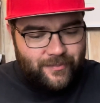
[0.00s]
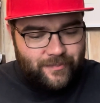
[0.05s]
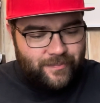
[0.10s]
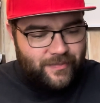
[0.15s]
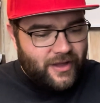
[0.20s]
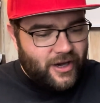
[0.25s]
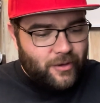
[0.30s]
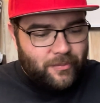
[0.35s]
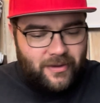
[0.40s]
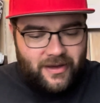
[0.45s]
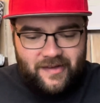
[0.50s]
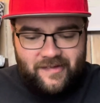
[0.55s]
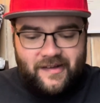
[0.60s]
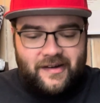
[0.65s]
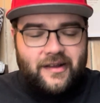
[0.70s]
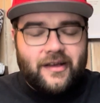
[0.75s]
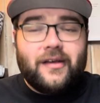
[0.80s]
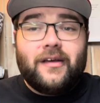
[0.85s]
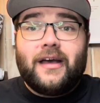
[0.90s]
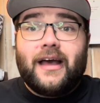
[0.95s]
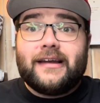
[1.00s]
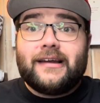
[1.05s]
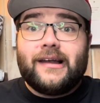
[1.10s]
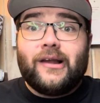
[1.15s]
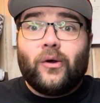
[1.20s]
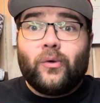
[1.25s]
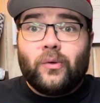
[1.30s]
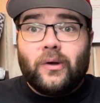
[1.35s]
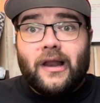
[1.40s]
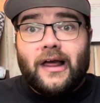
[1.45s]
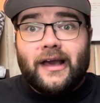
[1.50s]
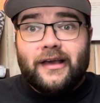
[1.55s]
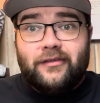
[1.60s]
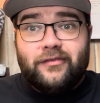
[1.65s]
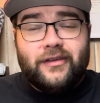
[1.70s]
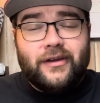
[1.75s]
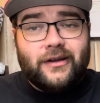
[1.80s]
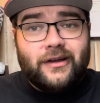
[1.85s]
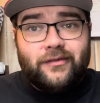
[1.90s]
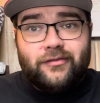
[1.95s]
You know, but he's had a long life.
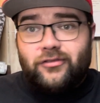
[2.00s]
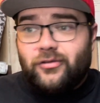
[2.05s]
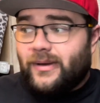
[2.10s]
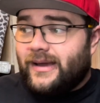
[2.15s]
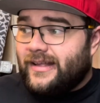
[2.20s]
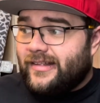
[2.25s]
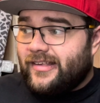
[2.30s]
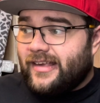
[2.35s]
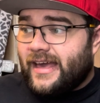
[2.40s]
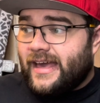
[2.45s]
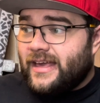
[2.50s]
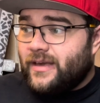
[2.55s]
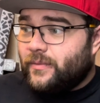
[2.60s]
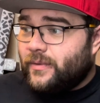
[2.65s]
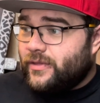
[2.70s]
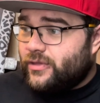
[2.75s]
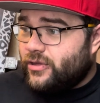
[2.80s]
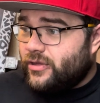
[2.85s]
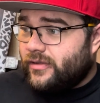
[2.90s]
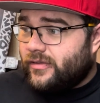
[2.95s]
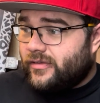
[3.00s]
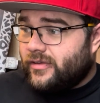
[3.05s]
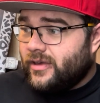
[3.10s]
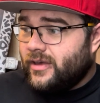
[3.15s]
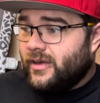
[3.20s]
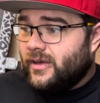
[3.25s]
You know, lived to 88, which is